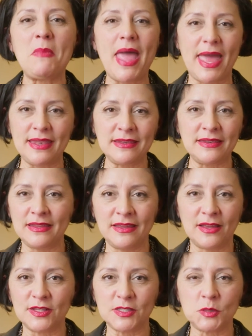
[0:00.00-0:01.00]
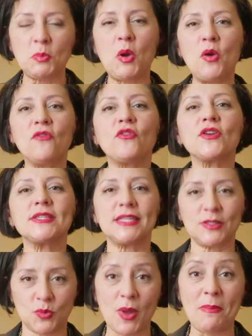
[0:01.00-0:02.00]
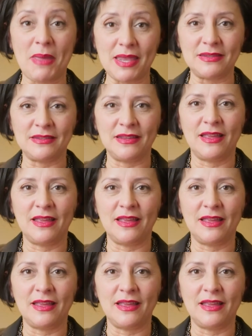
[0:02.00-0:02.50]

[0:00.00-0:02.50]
men spoke versus women.